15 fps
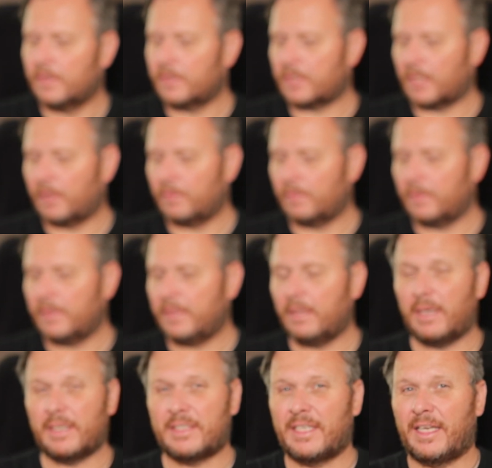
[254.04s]
So,
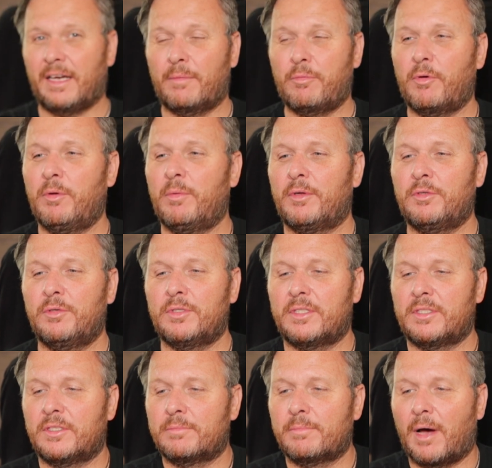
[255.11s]
like I say, I probably won't use
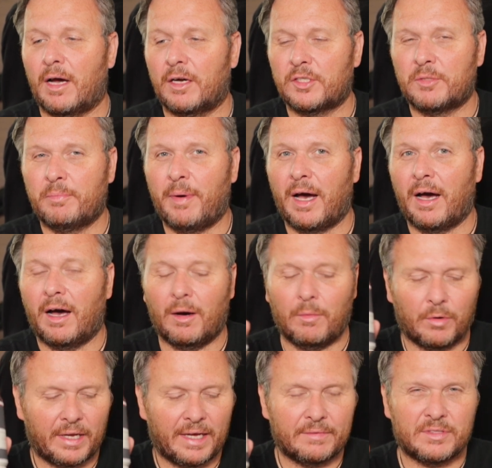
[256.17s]
this as much, but I
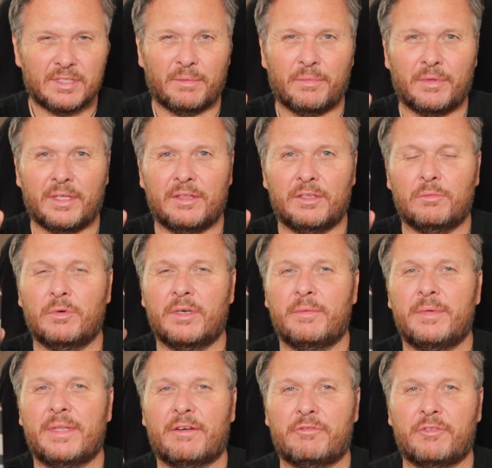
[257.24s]
want to have something that will
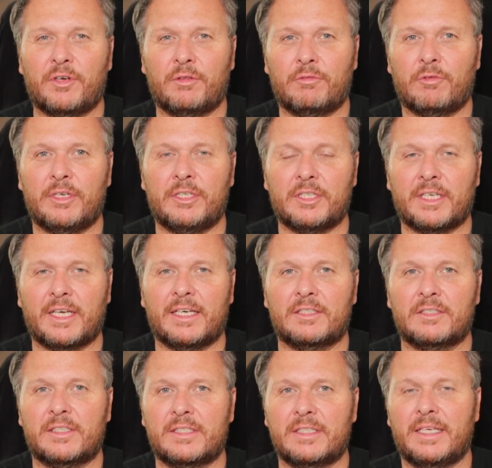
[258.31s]
give me that further reach in
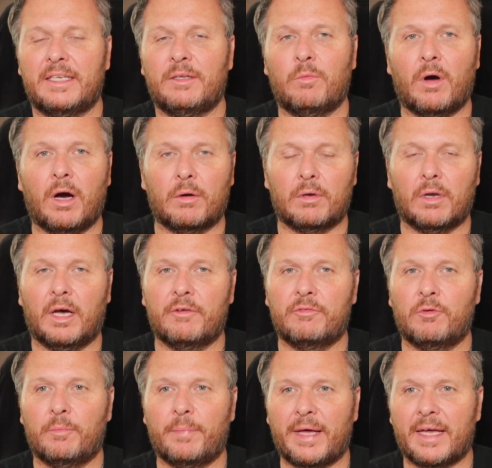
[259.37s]
case I see any
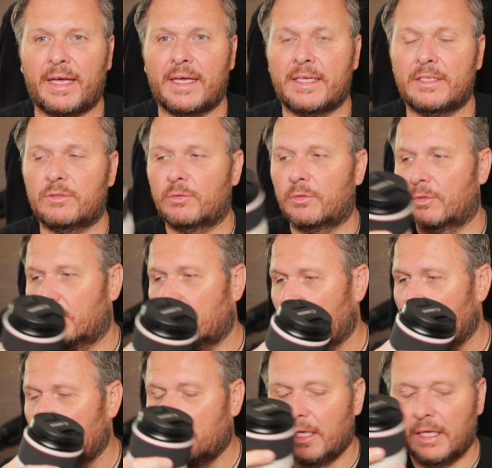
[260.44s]
wildlife or bears or
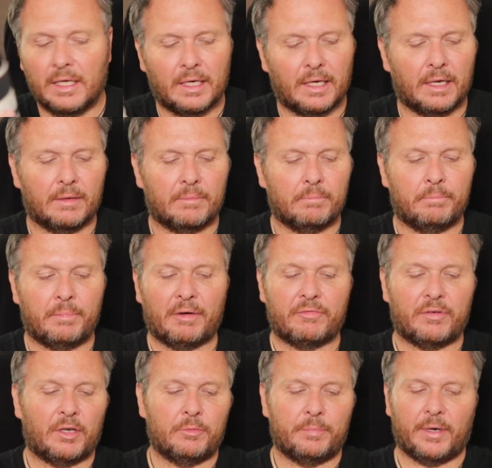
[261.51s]
um,
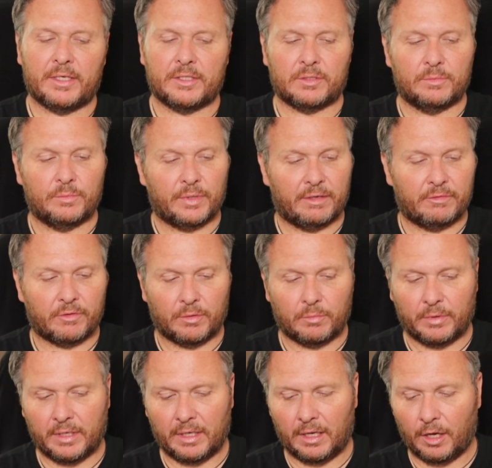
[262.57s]
buffalo, bison, whatever
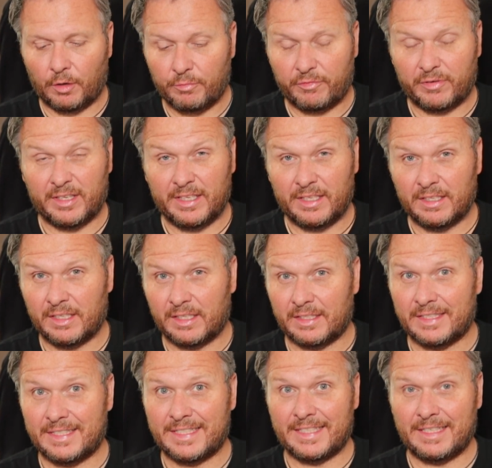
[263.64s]
we're hopefully
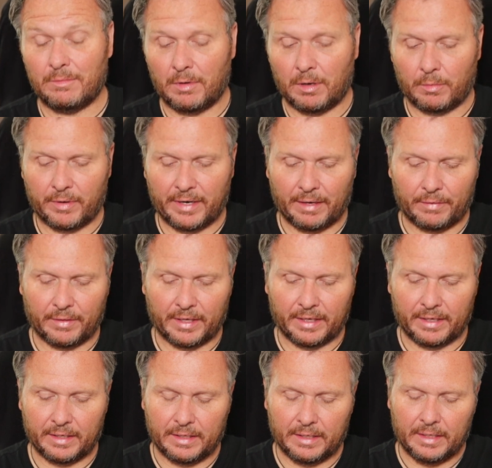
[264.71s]
going to see while we're out
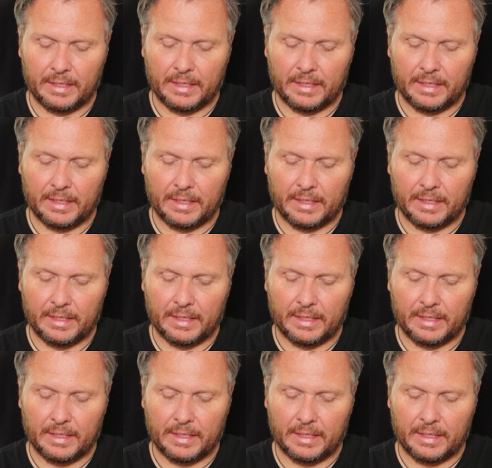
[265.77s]
there.